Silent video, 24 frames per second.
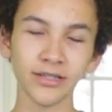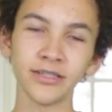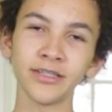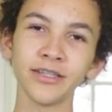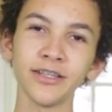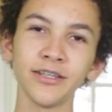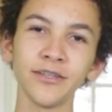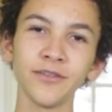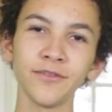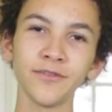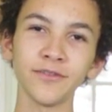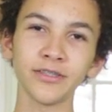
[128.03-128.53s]

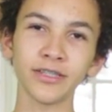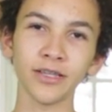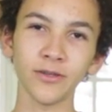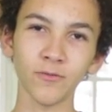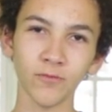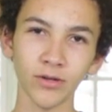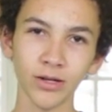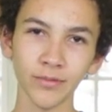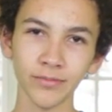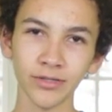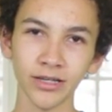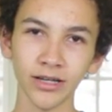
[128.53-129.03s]
to use
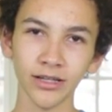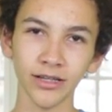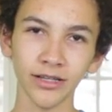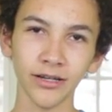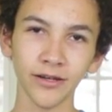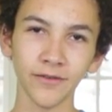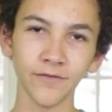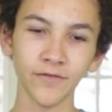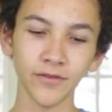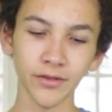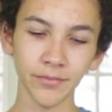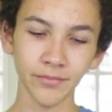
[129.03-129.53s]
in reptile
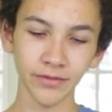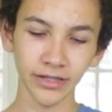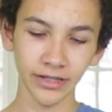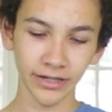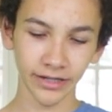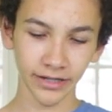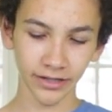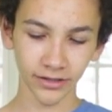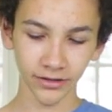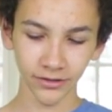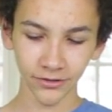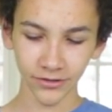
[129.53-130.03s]
and
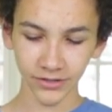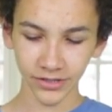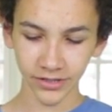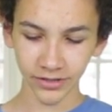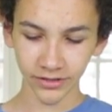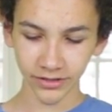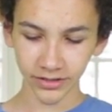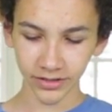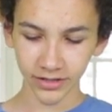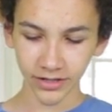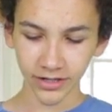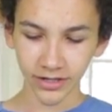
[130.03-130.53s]
amphibian
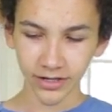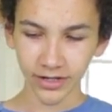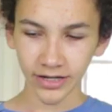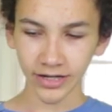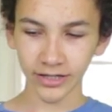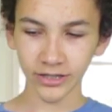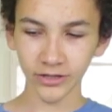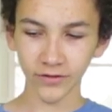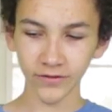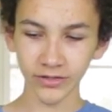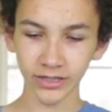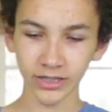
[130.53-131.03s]
enclosures.
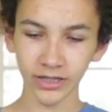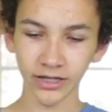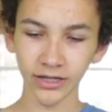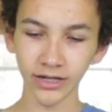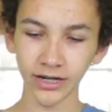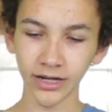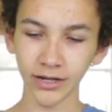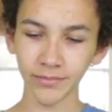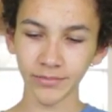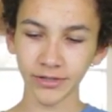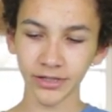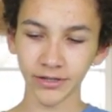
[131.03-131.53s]
It's always a
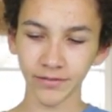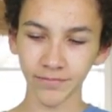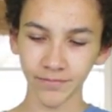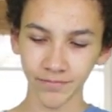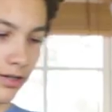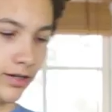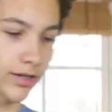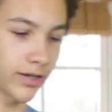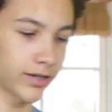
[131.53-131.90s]
good option.